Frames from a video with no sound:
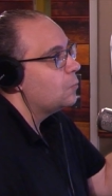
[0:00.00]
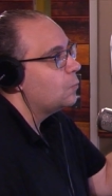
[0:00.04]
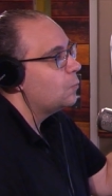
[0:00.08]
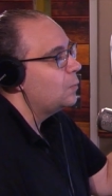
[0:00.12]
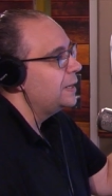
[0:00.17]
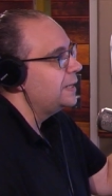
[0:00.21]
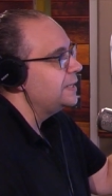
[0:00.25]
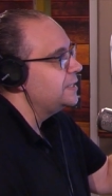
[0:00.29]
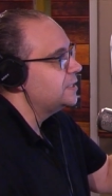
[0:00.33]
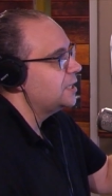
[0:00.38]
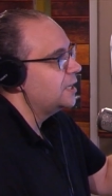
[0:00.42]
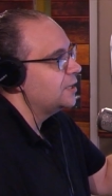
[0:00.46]

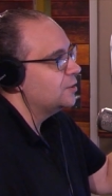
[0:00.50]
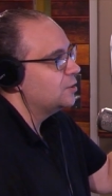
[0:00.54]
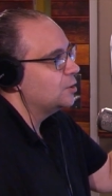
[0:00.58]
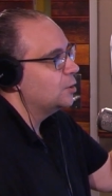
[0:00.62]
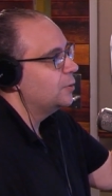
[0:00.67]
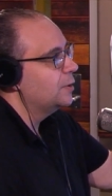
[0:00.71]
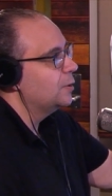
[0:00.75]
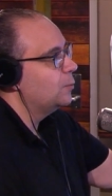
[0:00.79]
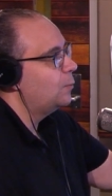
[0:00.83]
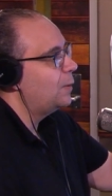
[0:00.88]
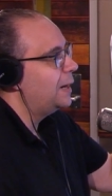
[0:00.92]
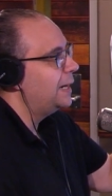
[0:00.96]
When he started
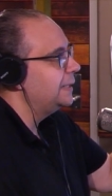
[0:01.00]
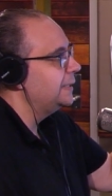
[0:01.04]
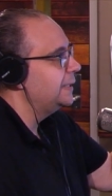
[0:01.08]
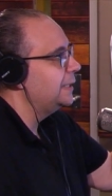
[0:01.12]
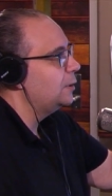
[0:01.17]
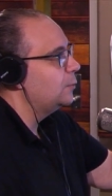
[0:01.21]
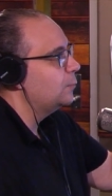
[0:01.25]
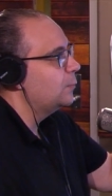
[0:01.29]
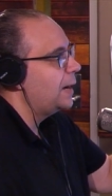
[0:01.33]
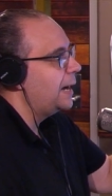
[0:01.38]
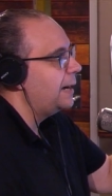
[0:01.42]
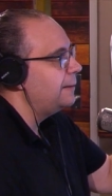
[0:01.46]
throwing to
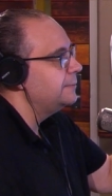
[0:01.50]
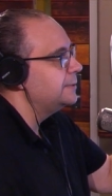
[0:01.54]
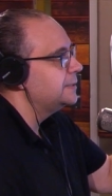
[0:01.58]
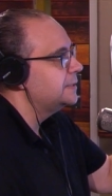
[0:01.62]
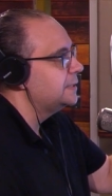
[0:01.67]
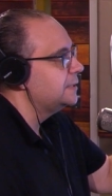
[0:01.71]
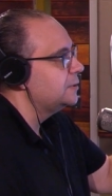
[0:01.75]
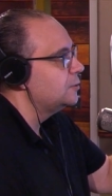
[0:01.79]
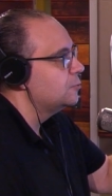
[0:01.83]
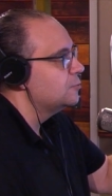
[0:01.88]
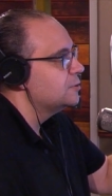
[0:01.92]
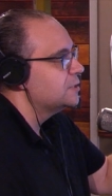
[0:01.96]
Wan'Dale
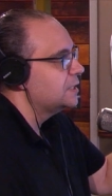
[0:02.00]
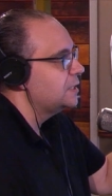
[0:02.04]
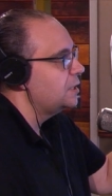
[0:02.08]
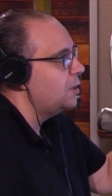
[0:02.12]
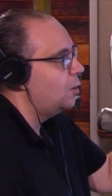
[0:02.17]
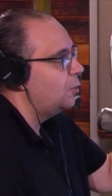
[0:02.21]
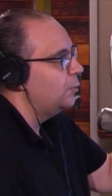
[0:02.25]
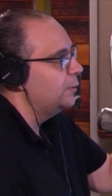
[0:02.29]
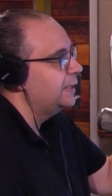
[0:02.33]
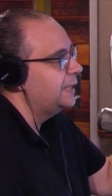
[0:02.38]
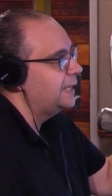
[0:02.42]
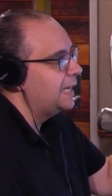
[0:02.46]
Robinson, who was the
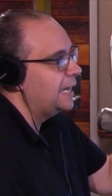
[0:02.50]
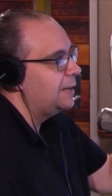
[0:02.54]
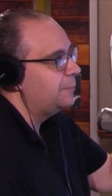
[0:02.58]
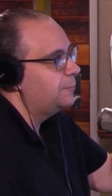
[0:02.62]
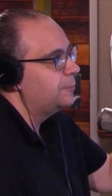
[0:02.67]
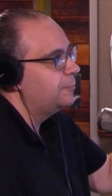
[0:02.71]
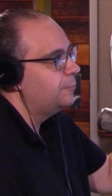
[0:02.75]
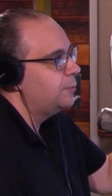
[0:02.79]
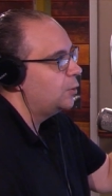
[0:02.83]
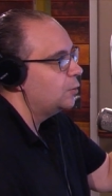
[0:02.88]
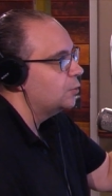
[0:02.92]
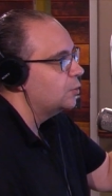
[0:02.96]
only
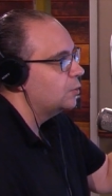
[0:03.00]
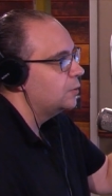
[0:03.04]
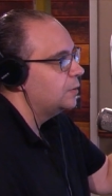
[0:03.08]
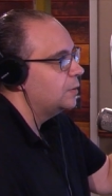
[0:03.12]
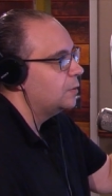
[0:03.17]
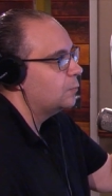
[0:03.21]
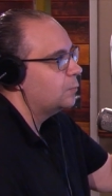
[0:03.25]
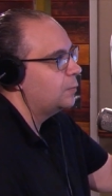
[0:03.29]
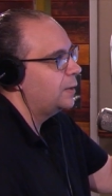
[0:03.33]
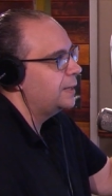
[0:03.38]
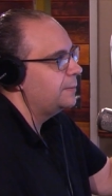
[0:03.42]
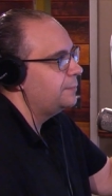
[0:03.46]
capable
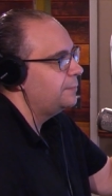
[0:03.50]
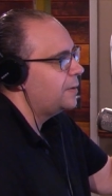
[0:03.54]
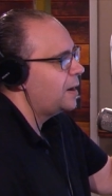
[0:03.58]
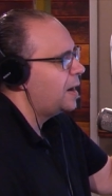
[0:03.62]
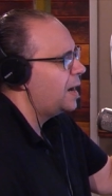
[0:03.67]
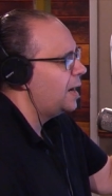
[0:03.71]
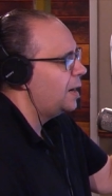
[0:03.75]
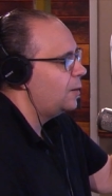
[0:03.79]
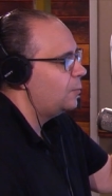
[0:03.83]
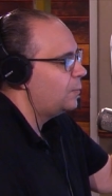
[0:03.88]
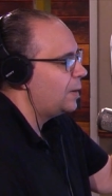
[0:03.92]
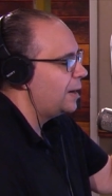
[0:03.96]
running
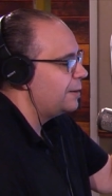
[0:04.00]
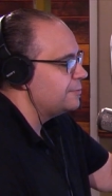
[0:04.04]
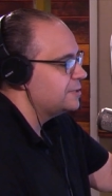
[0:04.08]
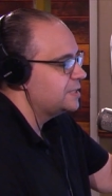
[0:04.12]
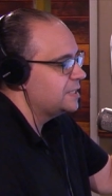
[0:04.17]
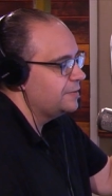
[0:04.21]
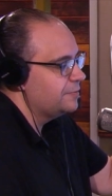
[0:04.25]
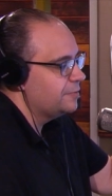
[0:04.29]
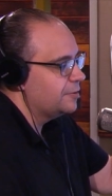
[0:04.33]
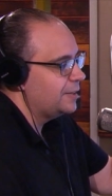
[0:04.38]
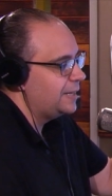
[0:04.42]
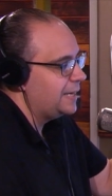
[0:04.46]
uh, wide
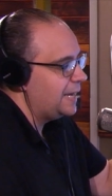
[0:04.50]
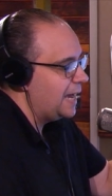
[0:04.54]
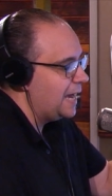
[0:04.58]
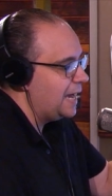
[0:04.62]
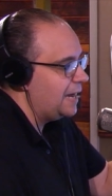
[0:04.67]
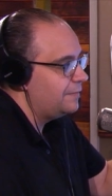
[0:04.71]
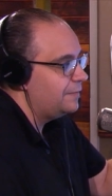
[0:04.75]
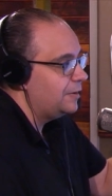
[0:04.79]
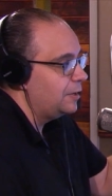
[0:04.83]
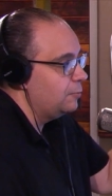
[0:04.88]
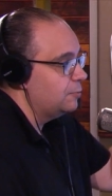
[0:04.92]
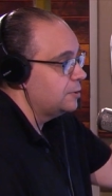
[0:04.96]
receiver they
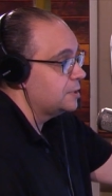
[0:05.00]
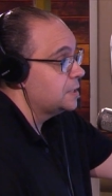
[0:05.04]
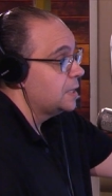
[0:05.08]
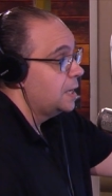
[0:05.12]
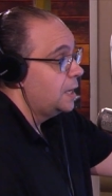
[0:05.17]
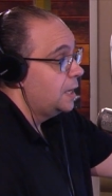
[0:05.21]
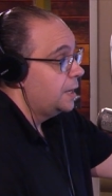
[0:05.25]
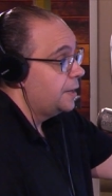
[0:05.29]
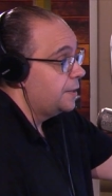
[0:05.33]
have. It was